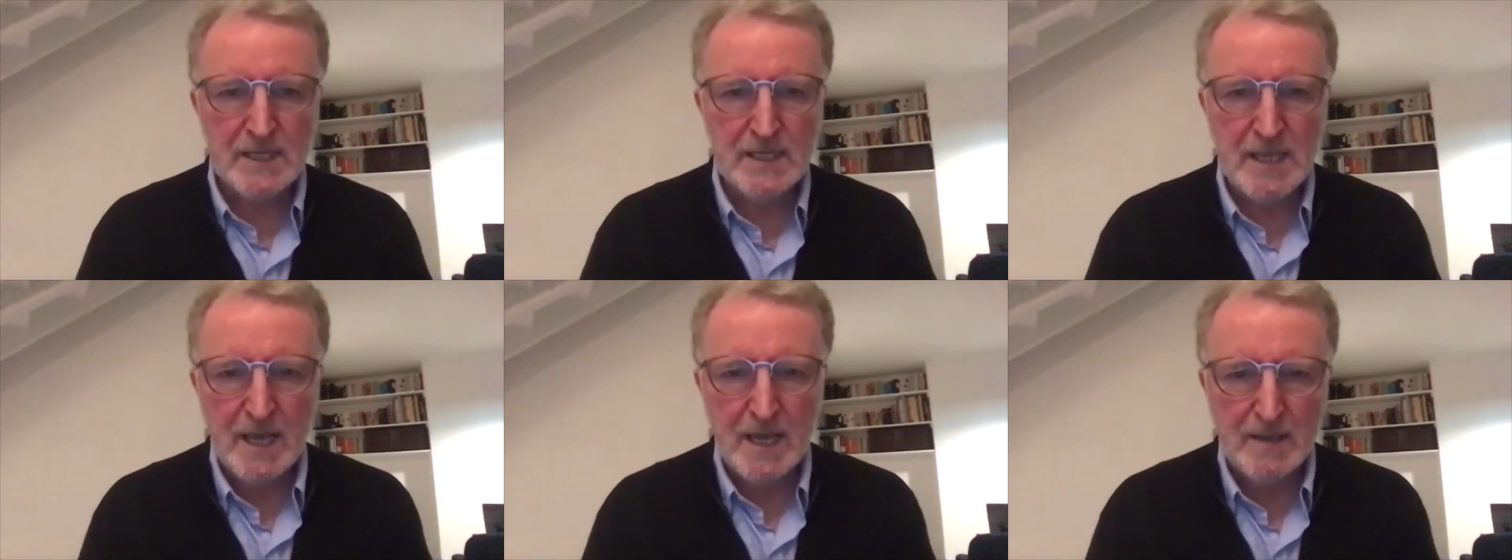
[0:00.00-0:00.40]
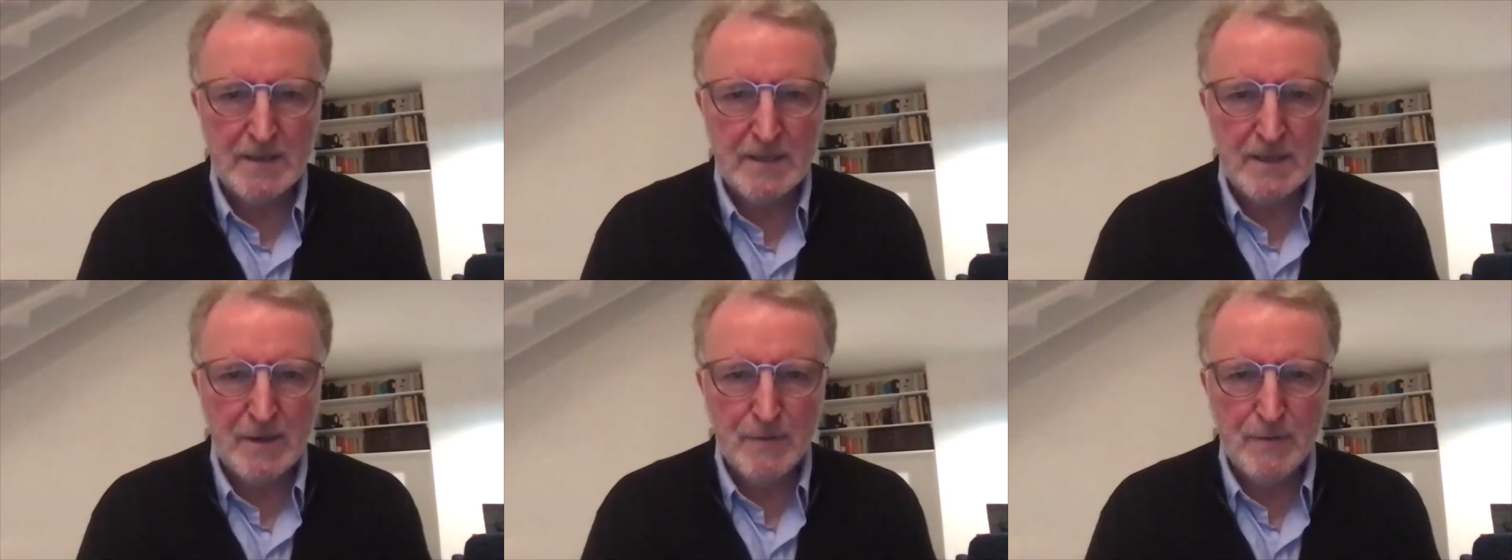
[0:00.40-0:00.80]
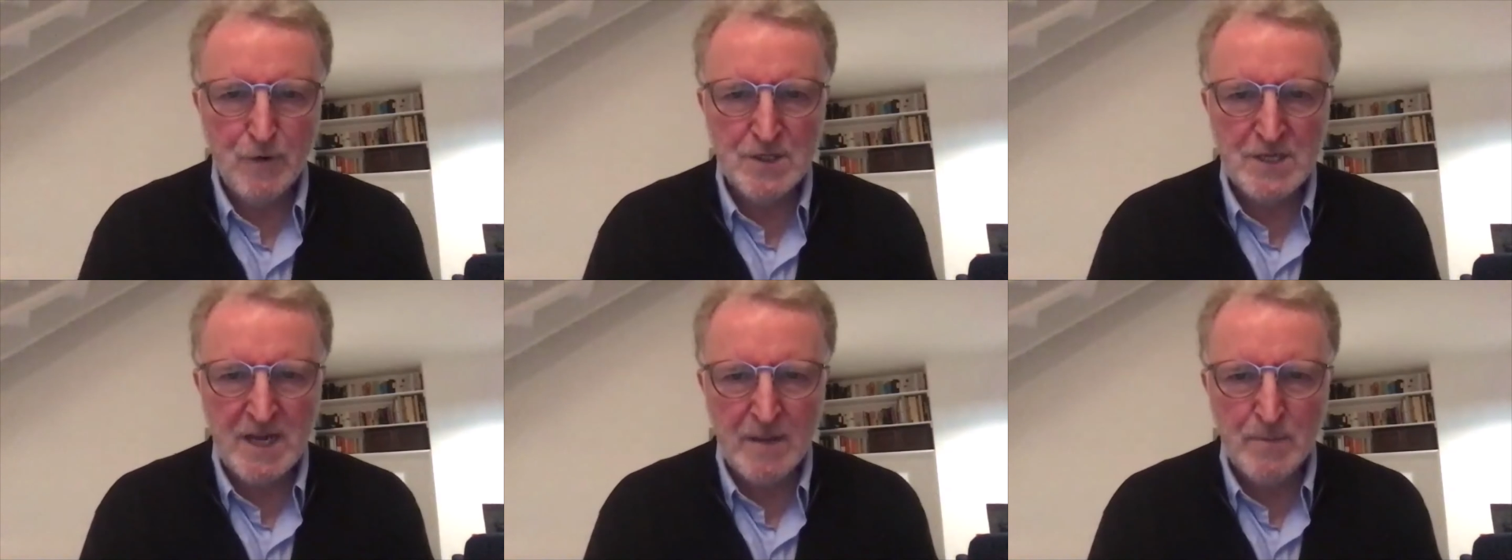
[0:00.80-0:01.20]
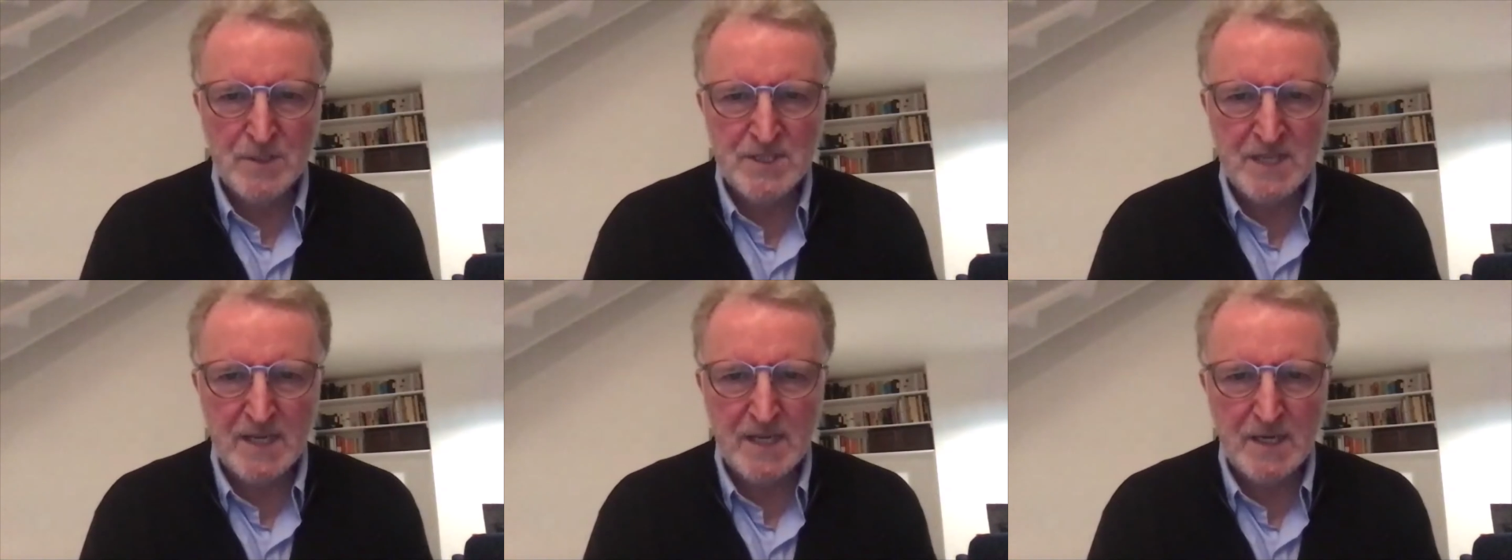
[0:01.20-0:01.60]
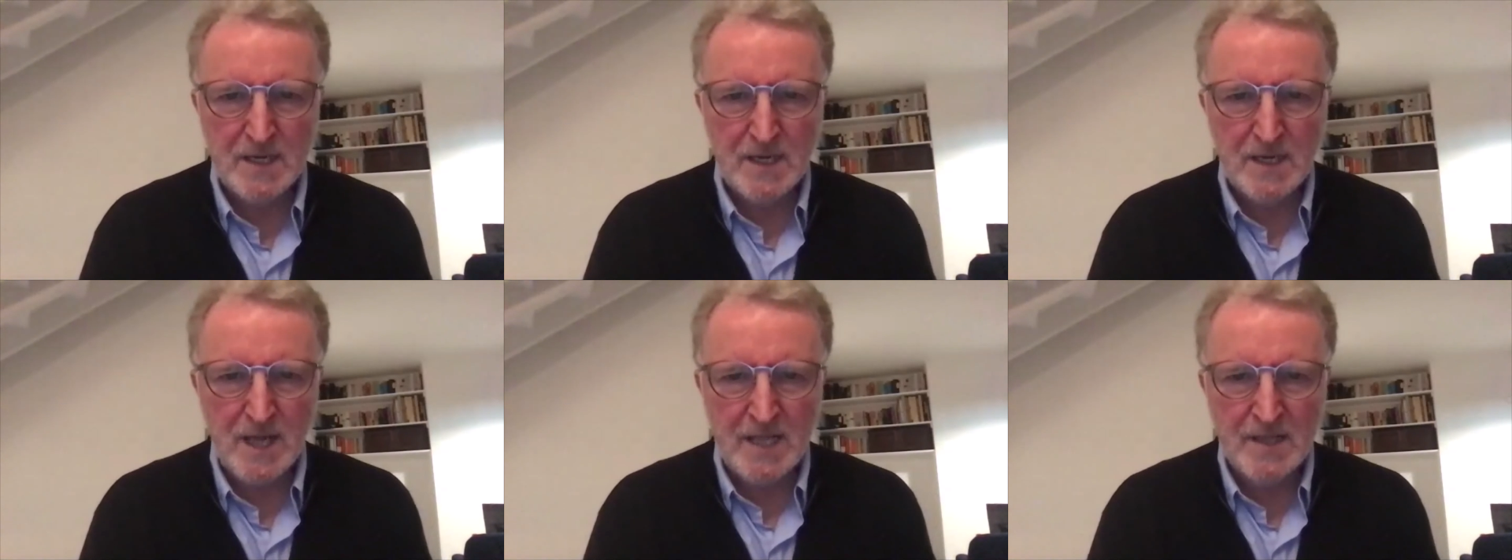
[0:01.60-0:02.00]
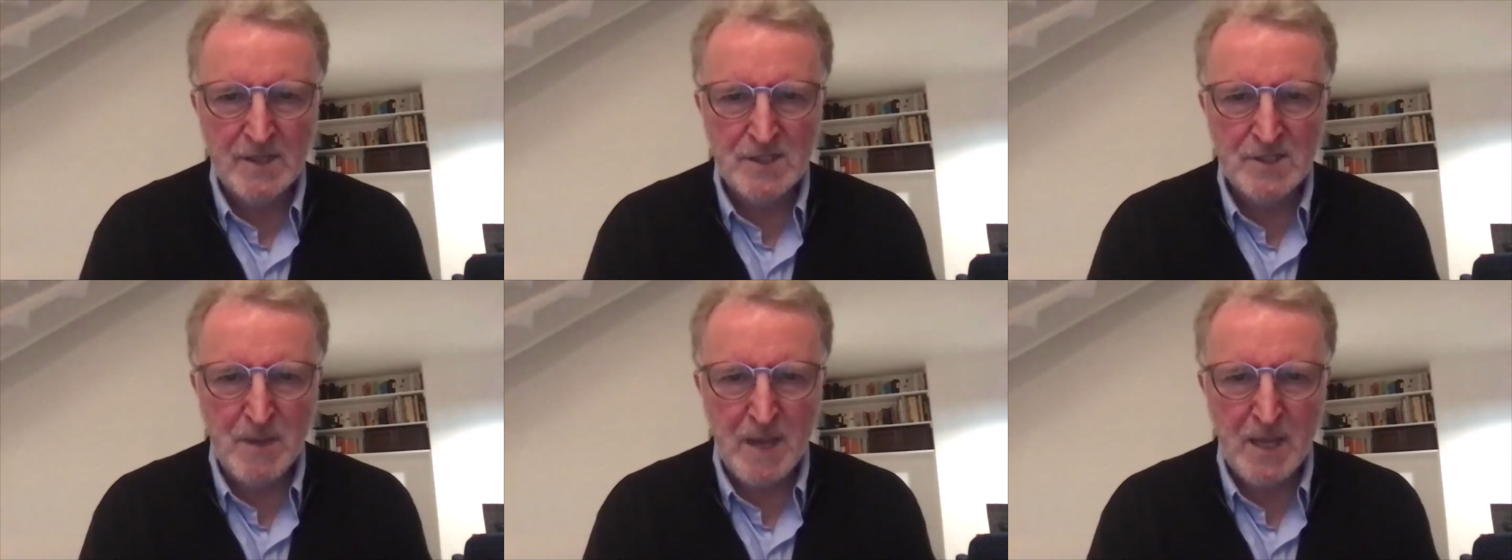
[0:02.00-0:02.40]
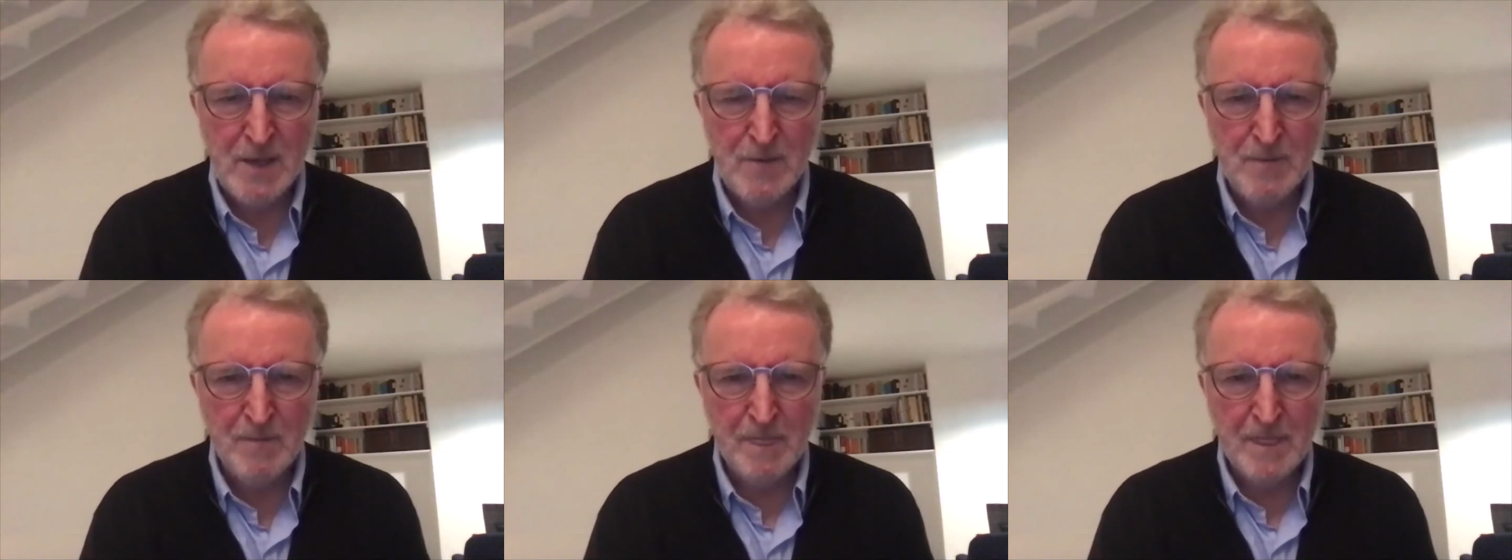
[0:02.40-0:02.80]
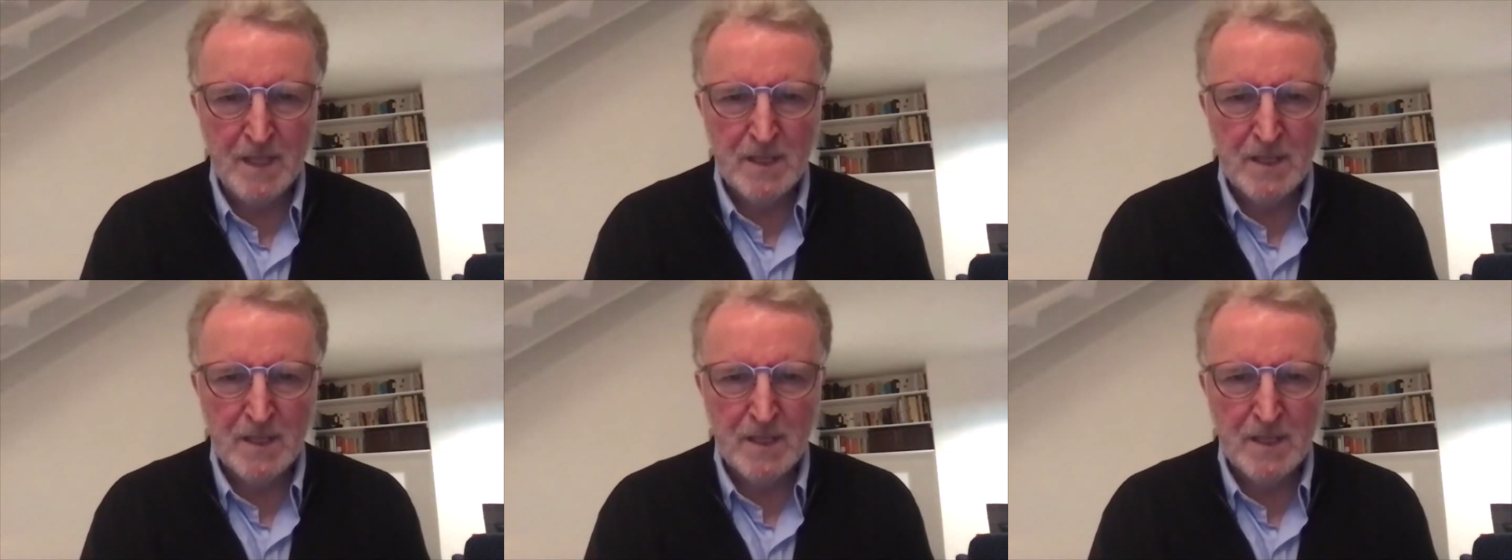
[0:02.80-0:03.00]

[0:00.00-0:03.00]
49% like the smell,